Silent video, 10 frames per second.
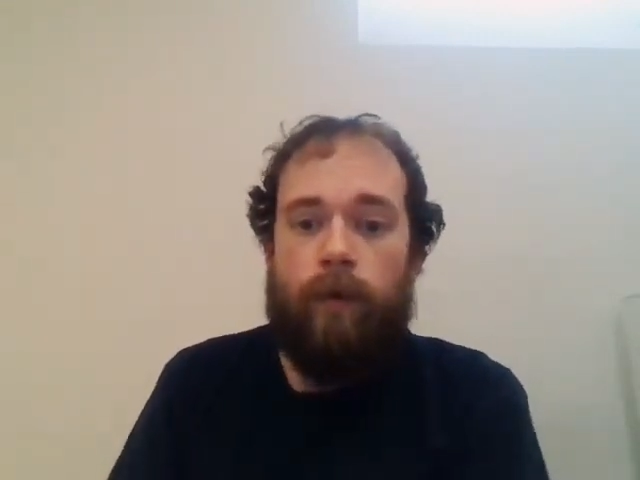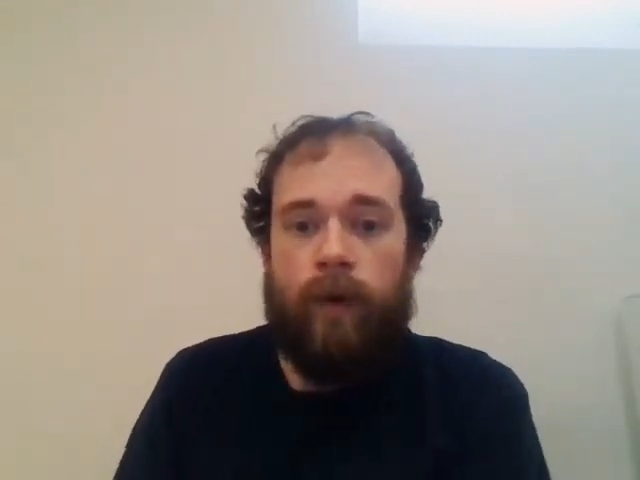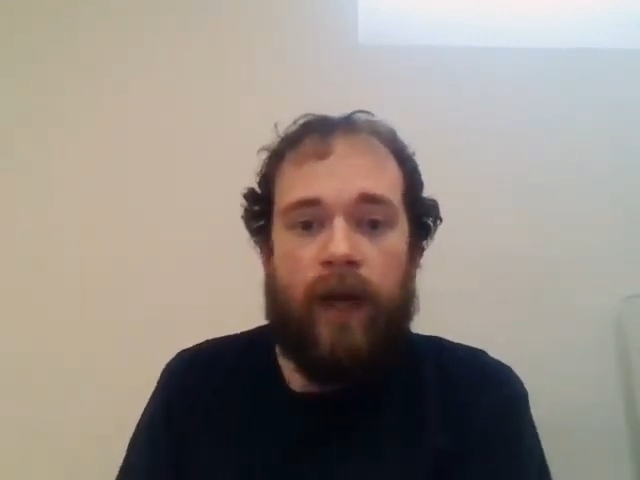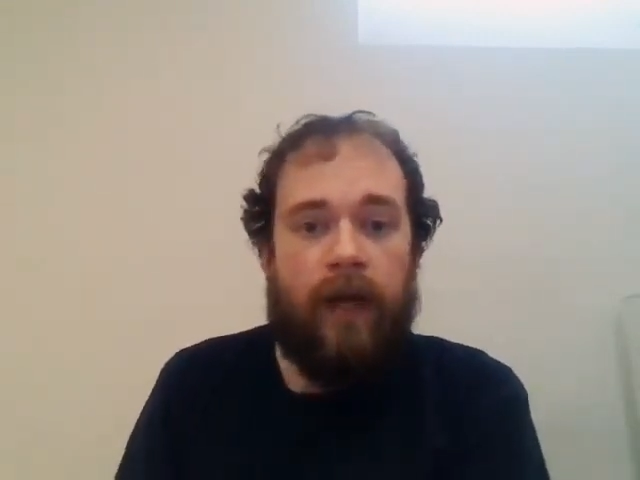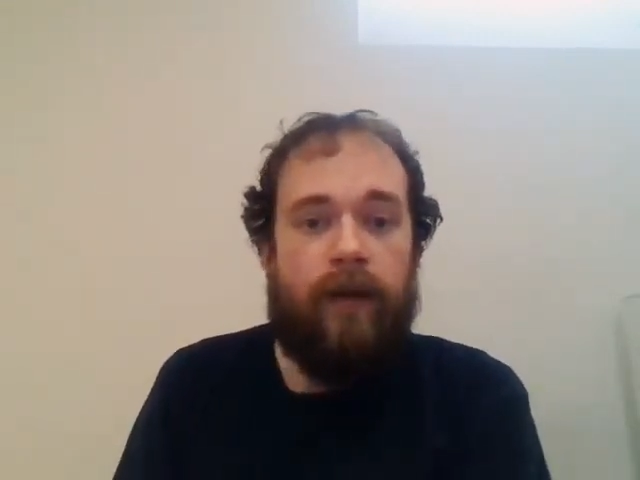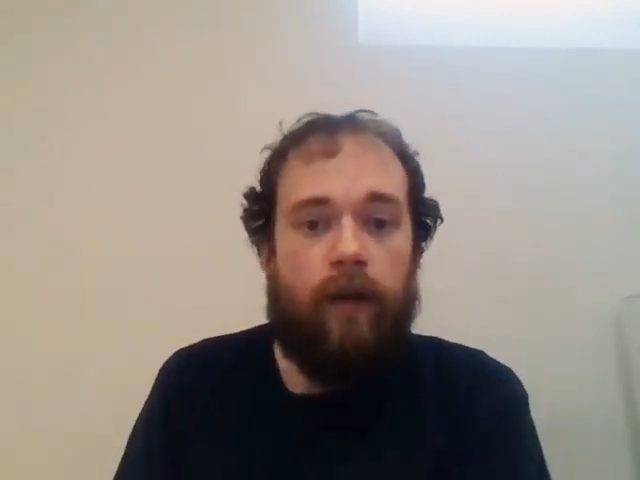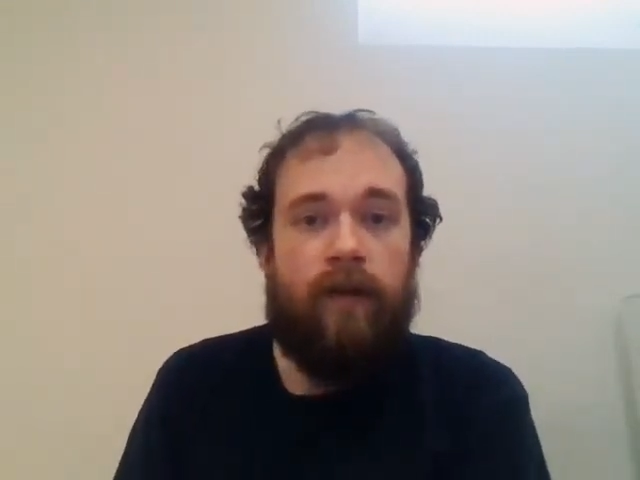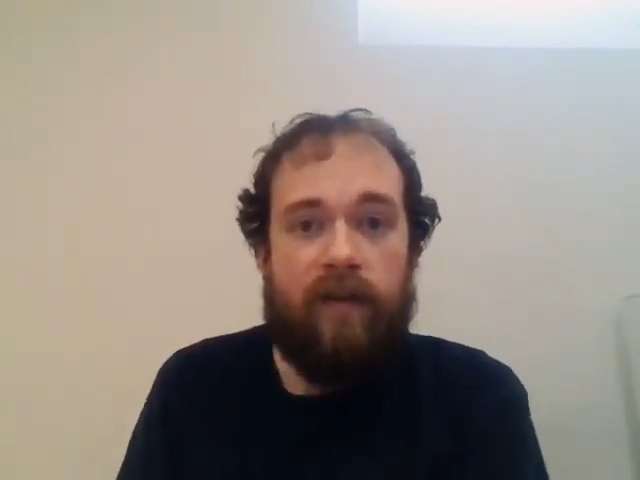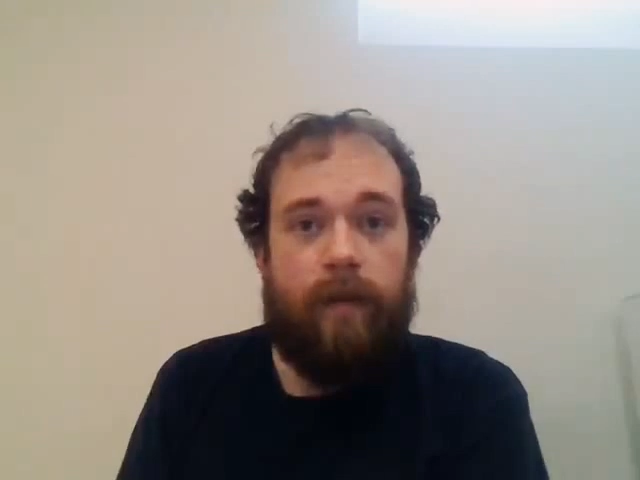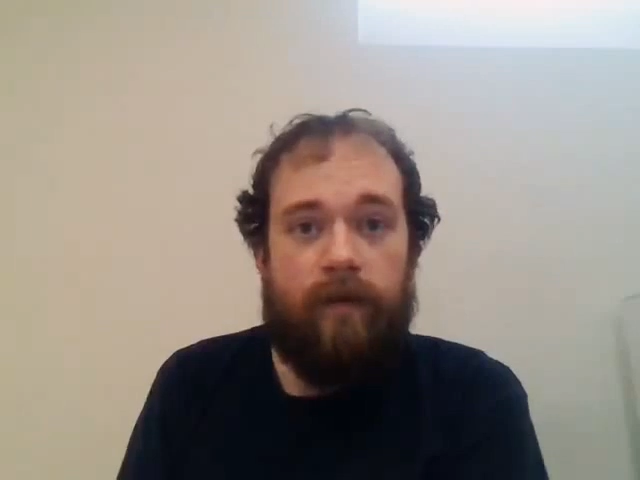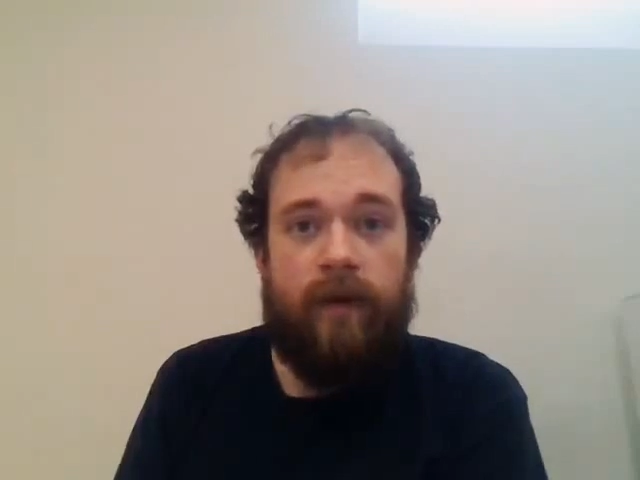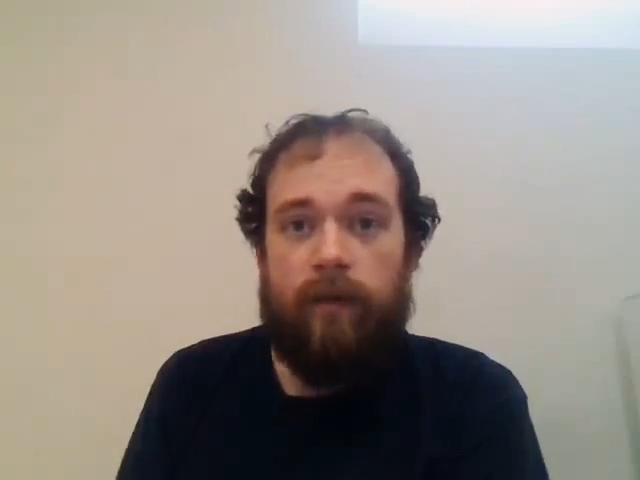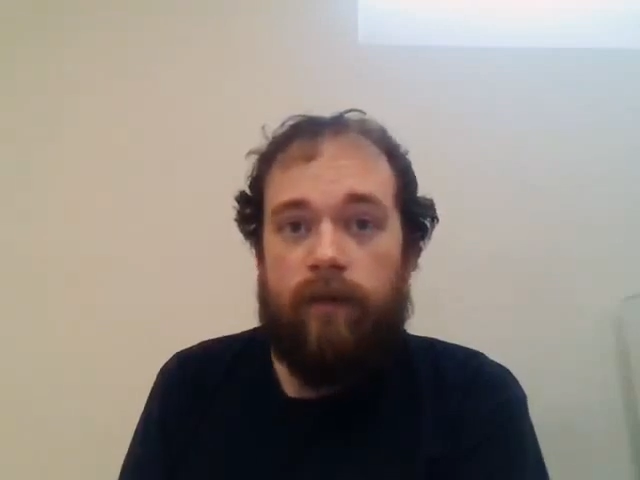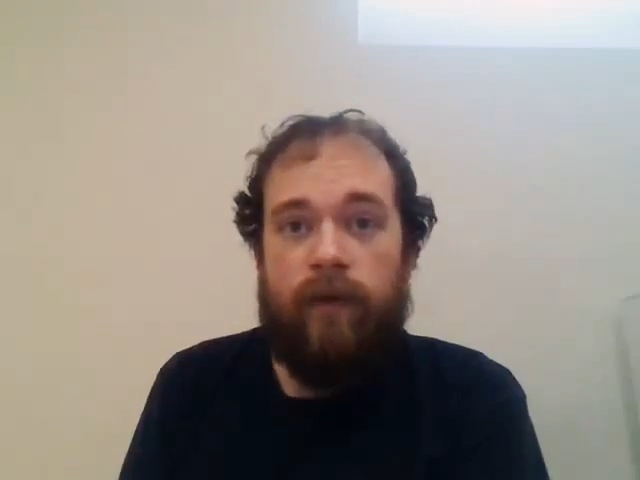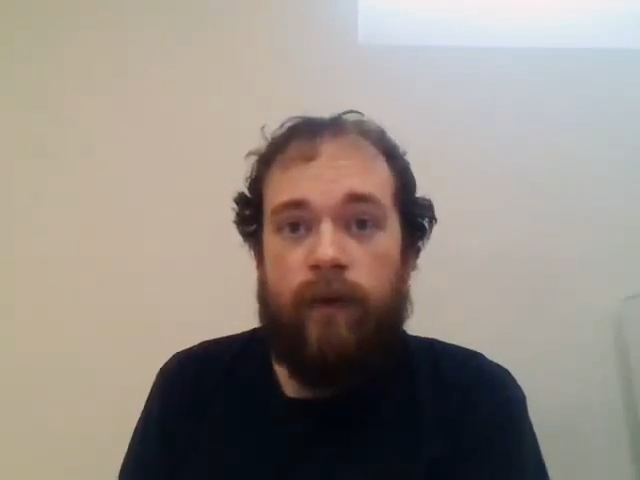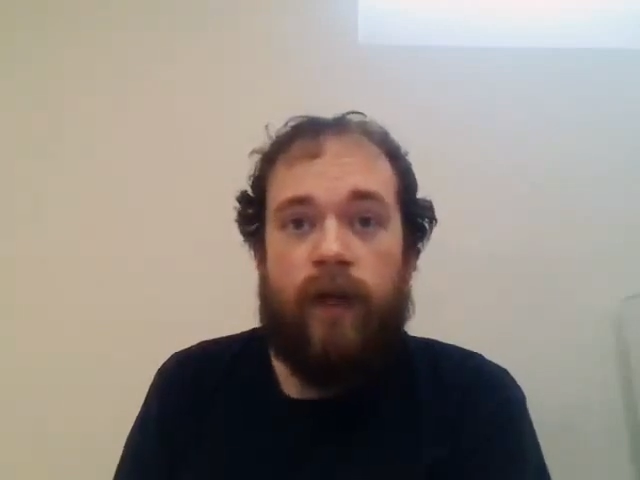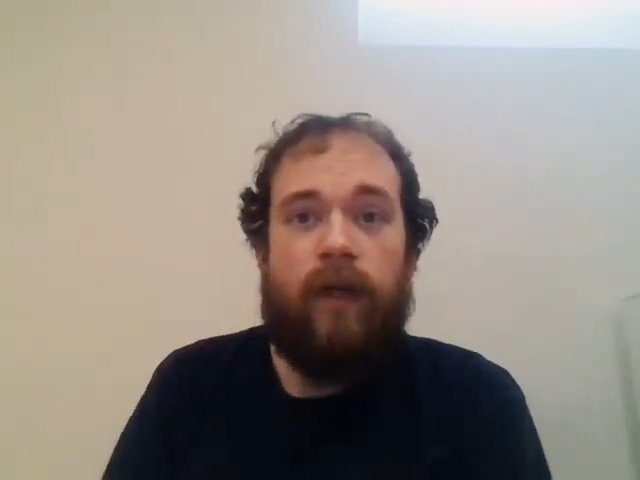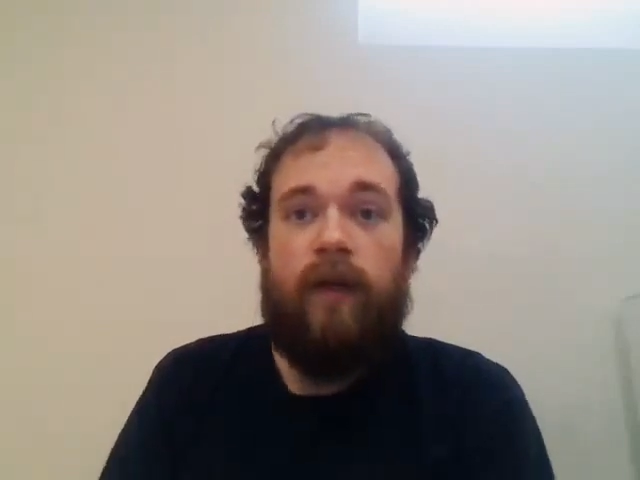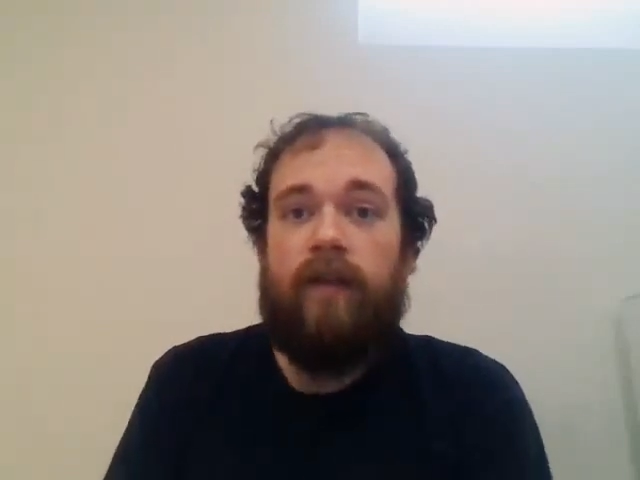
what Antiochus Epiphanes was doing.